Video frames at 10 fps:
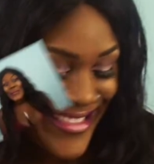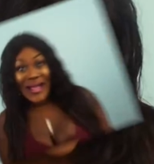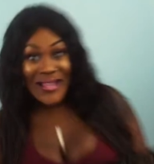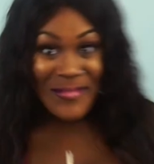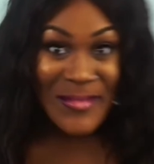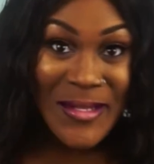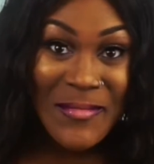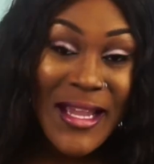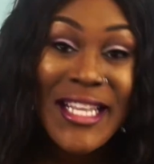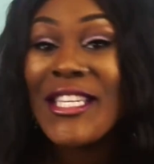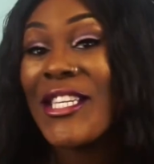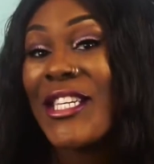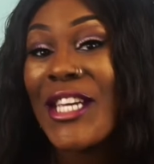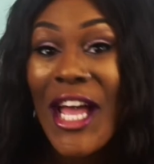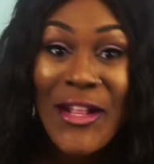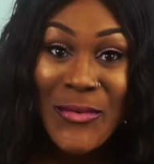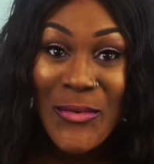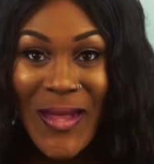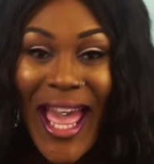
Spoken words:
Welcome to my channel,